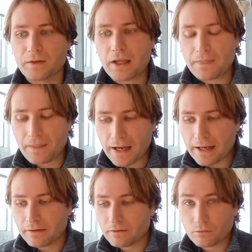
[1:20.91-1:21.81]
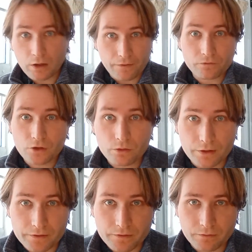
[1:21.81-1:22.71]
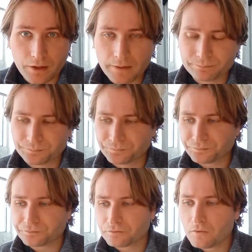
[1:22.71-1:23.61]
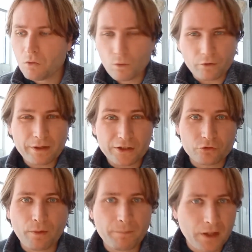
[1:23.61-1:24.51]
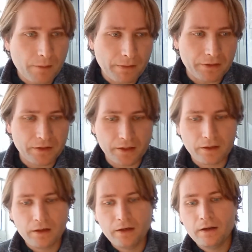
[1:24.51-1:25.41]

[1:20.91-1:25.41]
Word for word: And that, what I've noticed, okay, what really tripped me up, I think,